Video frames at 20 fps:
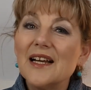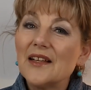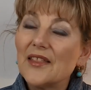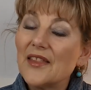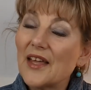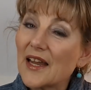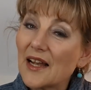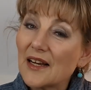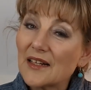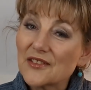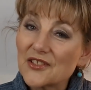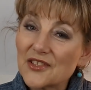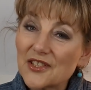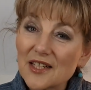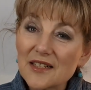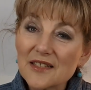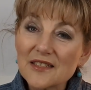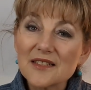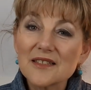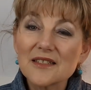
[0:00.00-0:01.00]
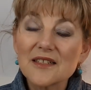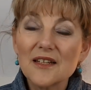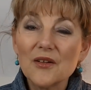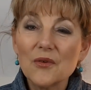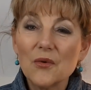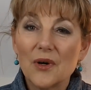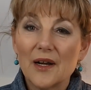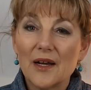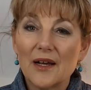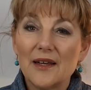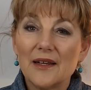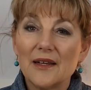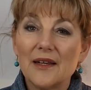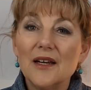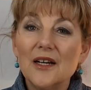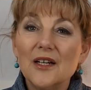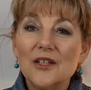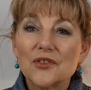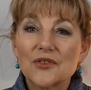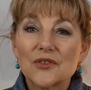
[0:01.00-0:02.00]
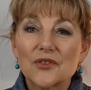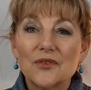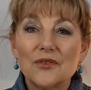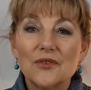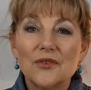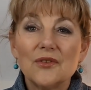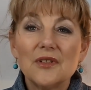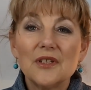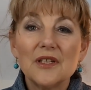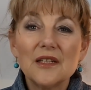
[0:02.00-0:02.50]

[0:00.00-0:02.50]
they are just a way to